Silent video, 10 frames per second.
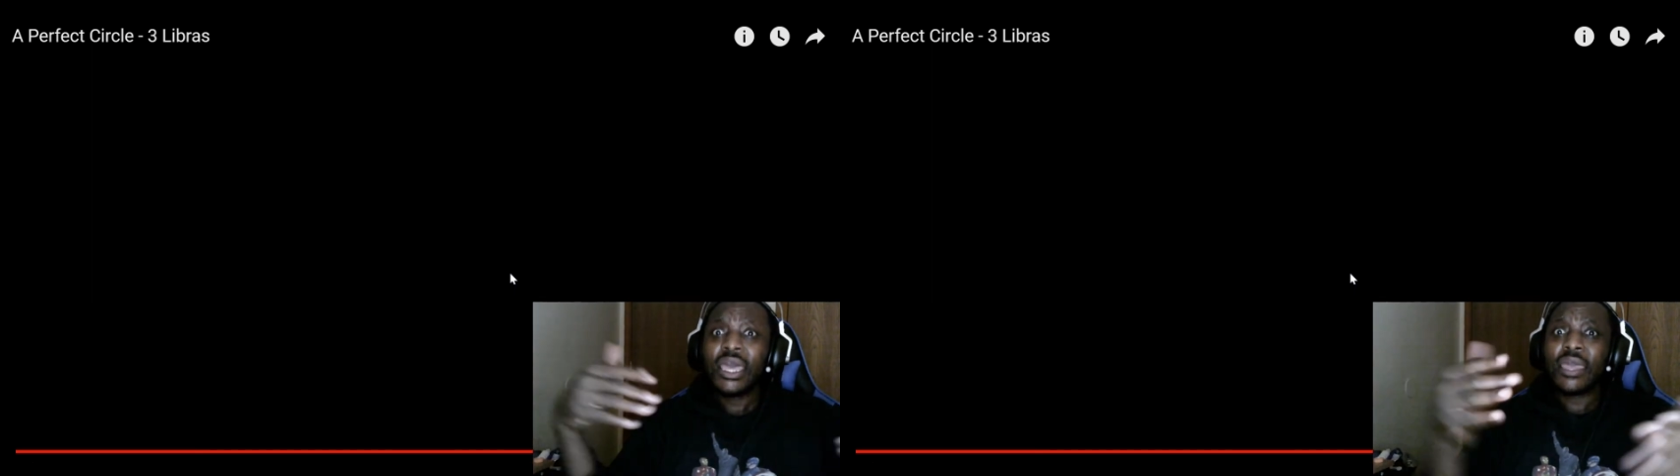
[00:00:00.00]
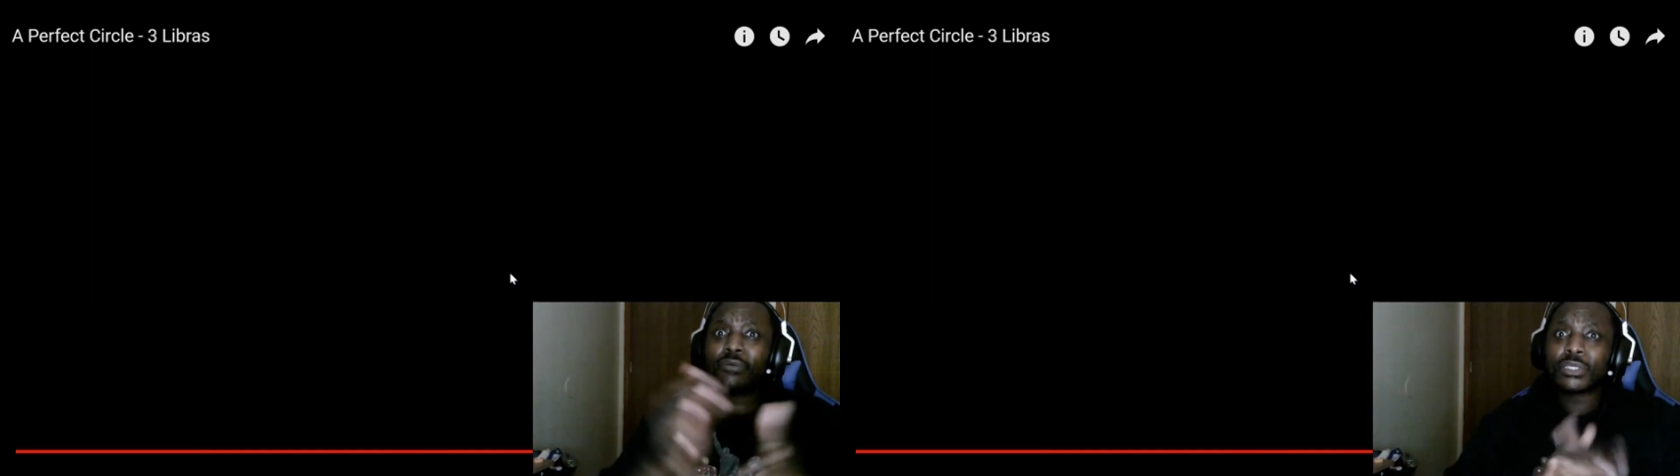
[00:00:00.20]

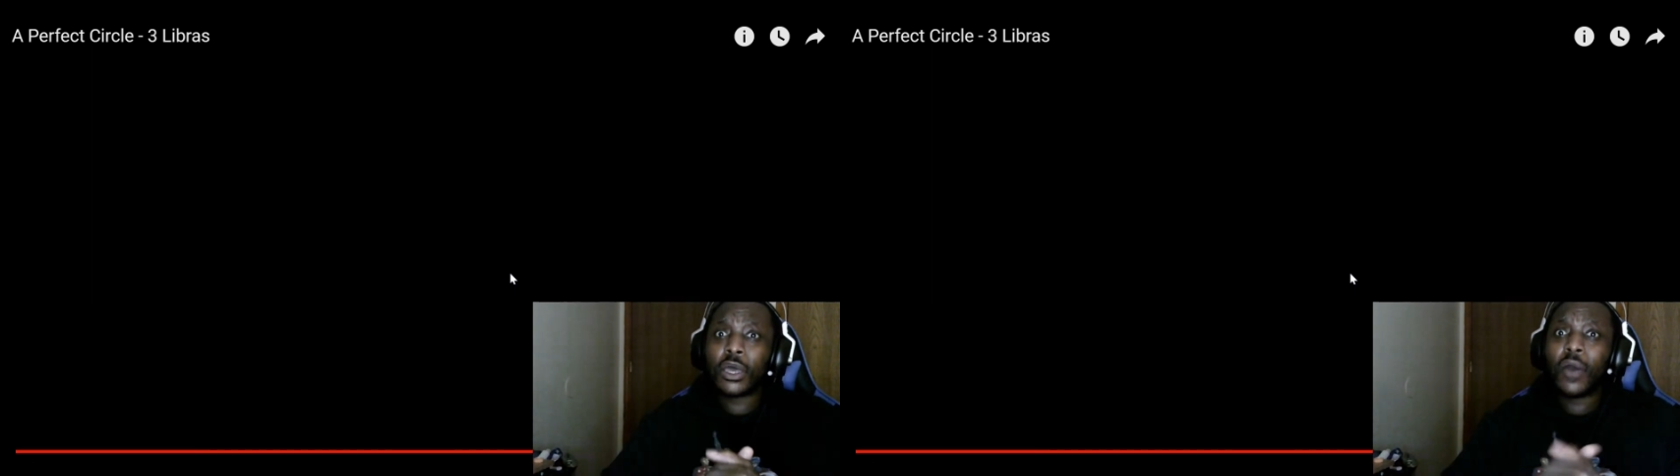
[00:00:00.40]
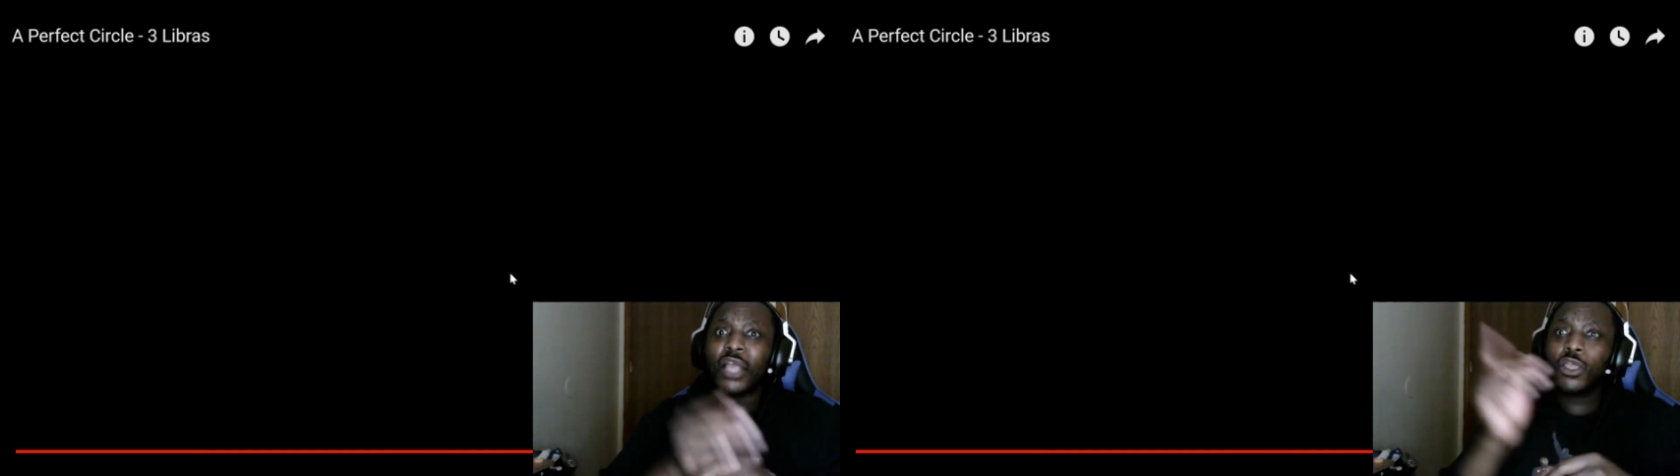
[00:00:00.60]
If
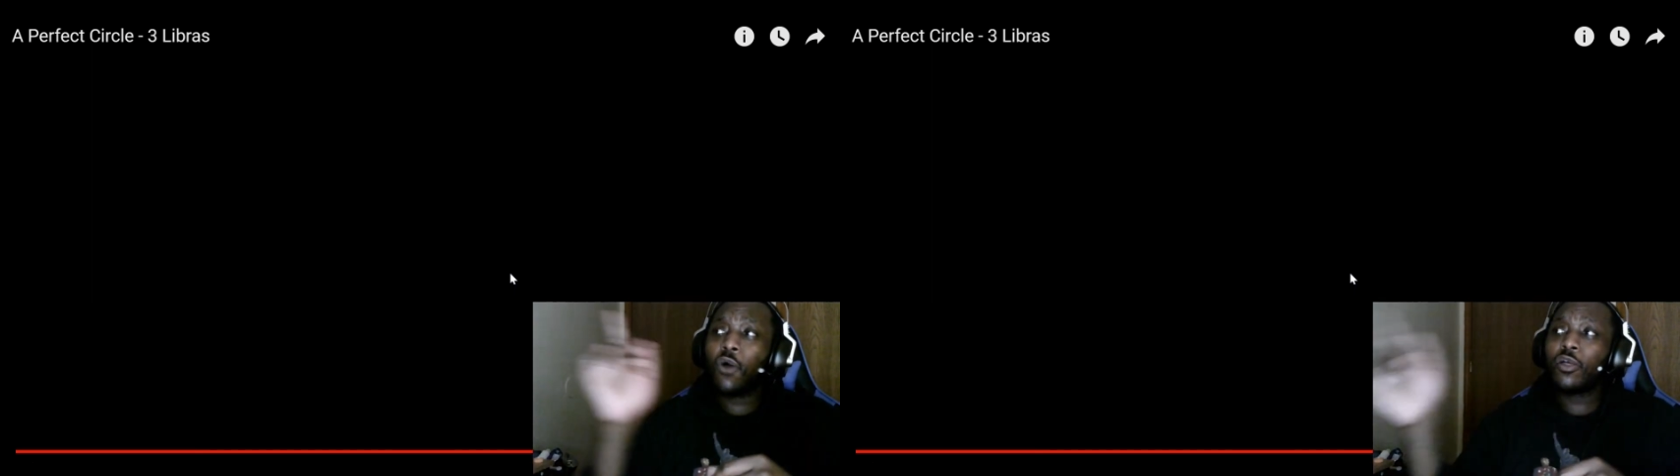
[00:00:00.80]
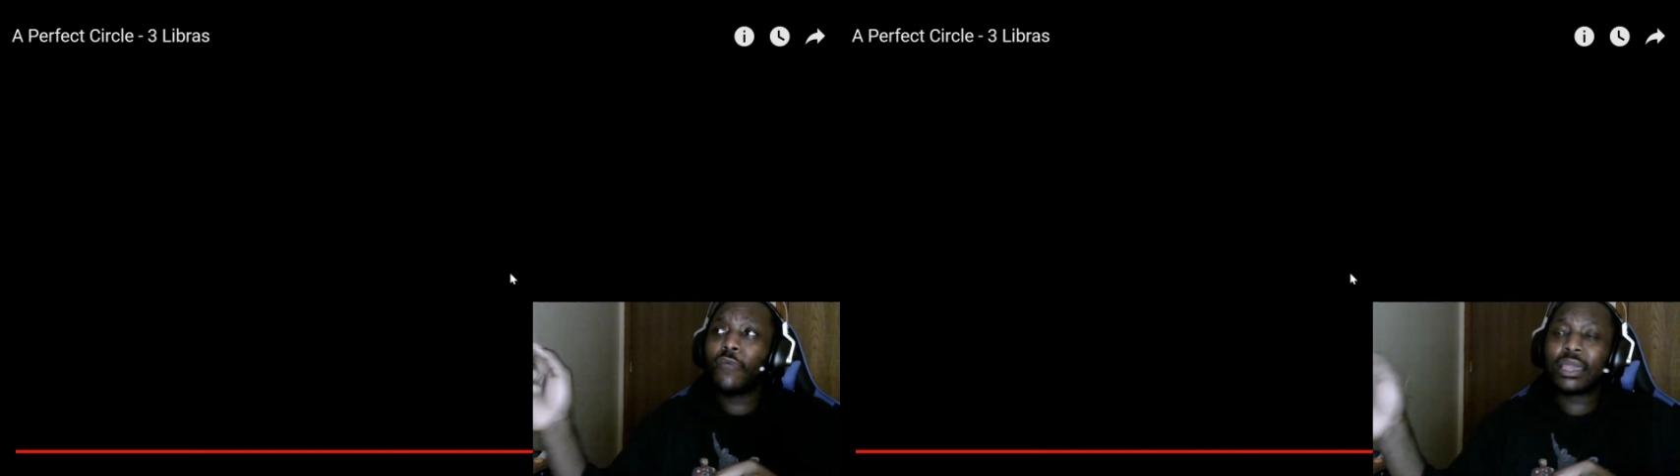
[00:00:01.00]
so, I
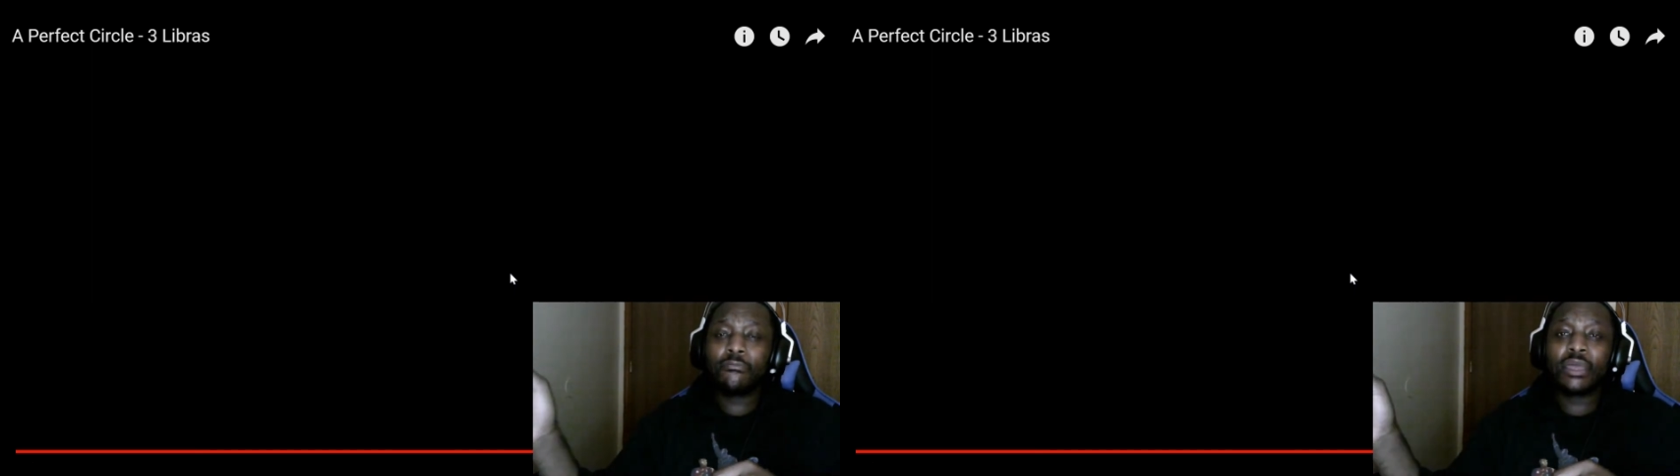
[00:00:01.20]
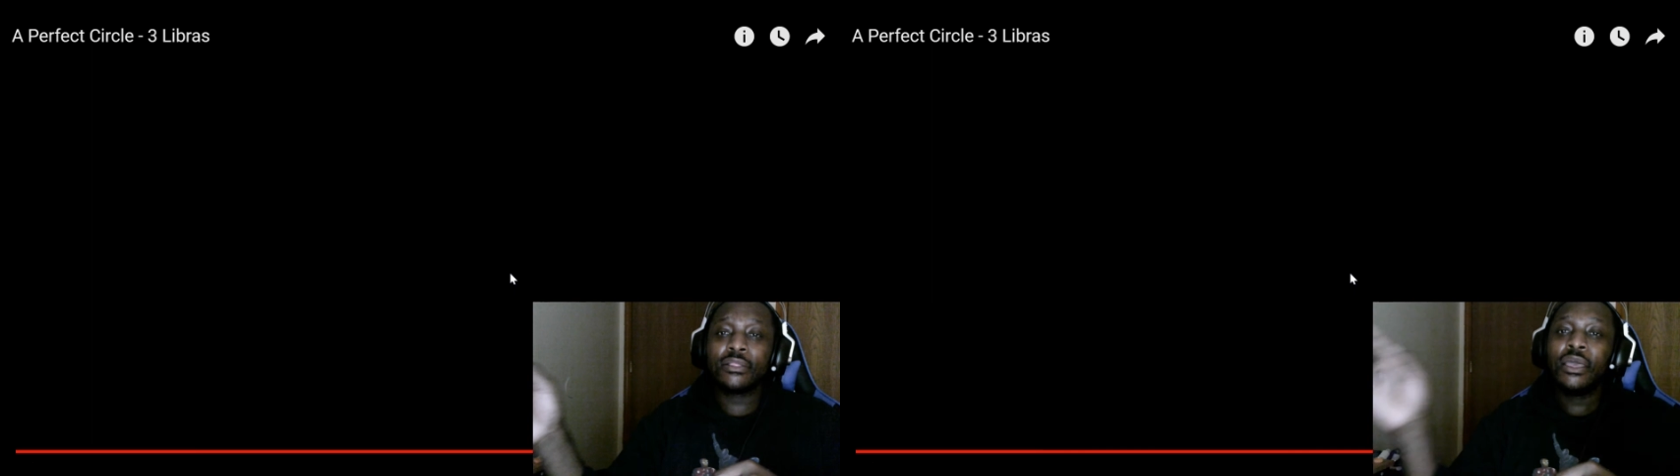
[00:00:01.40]
totally
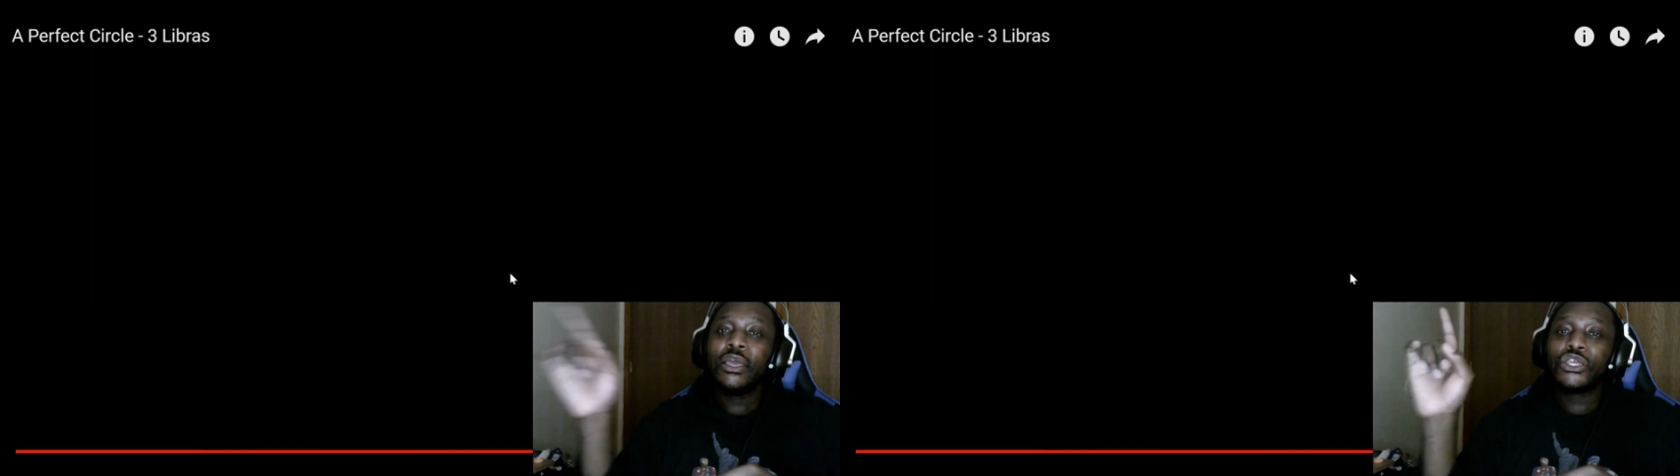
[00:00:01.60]
recommend